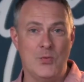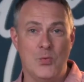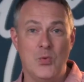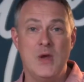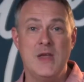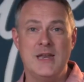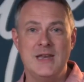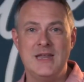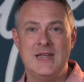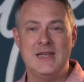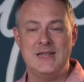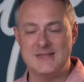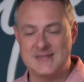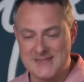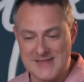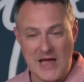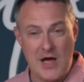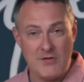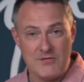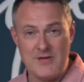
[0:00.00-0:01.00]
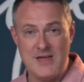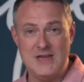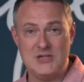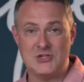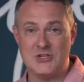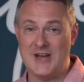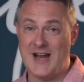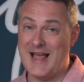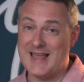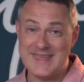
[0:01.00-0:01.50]
We need
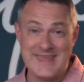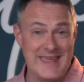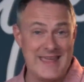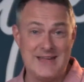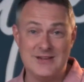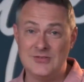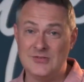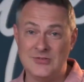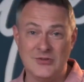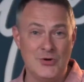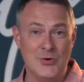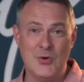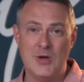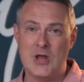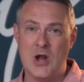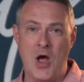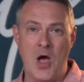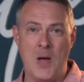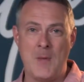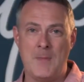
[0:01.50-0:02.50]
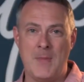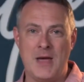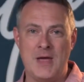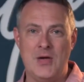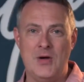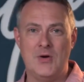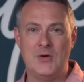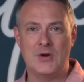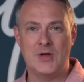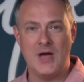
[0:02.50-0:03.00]
salvation. I can't do it on my
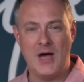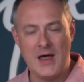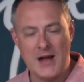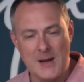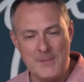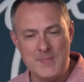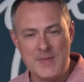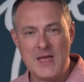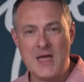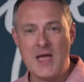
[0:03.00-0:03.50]
own. God,